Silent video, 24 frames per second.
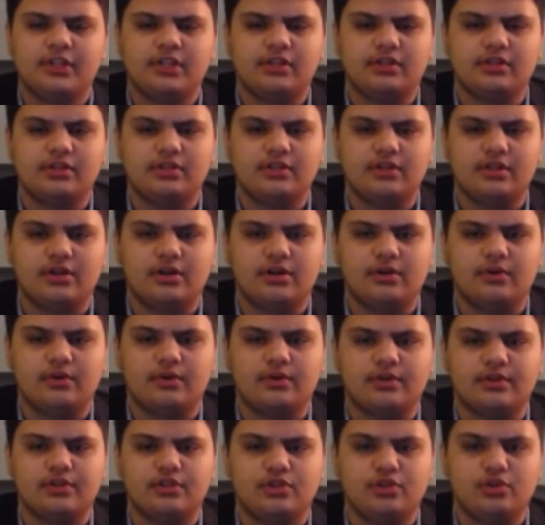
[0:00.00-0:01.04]
you know,
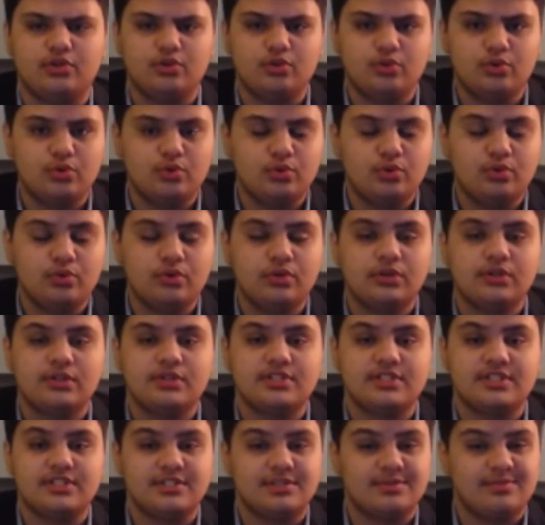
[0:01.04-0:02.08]
you
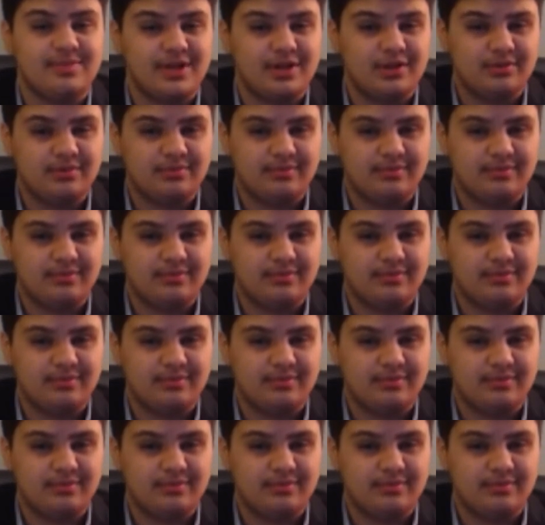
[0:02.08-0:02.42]
spelled